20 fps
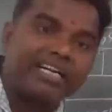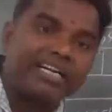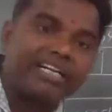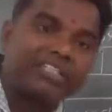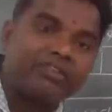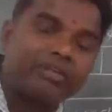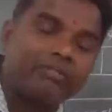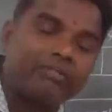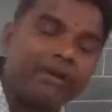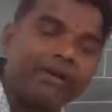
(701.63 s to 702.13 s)
what
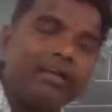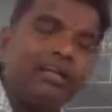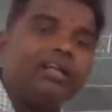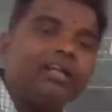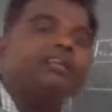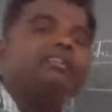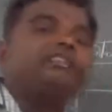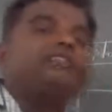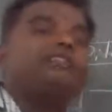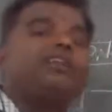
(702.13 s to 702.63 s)

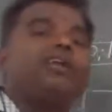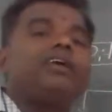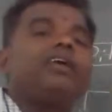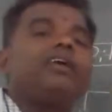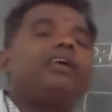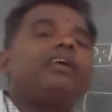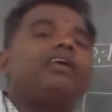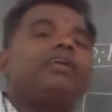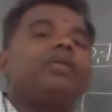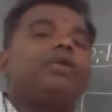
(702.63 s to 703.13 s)
ma?
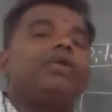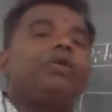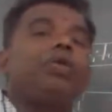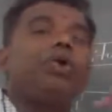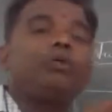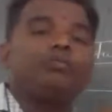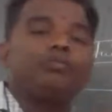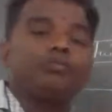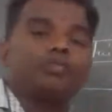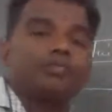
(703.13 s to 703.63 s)
Three
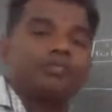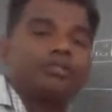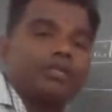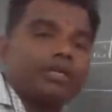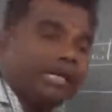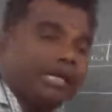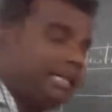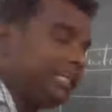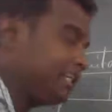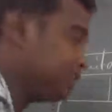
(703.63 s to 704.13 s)
lobes,
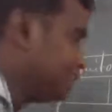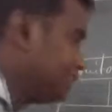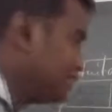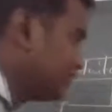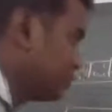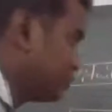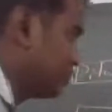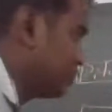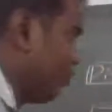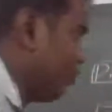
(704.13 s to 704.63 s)
right? So
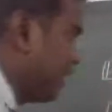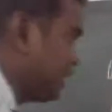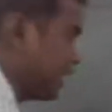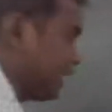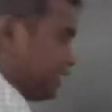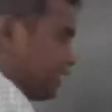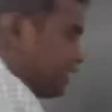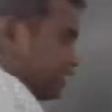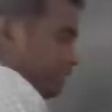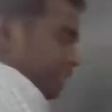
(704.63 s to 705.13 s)
what are the
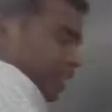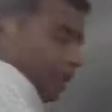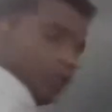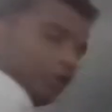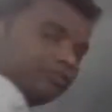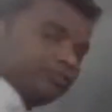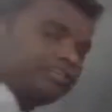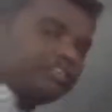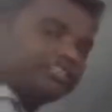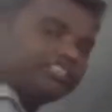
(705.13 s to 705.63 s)
three lobes?
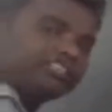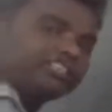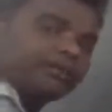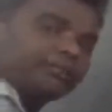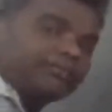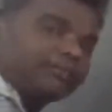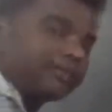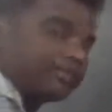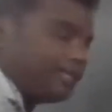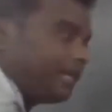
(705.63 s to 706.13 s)
This is
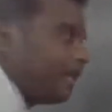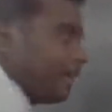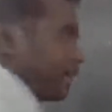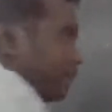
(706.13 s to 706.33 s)
completed.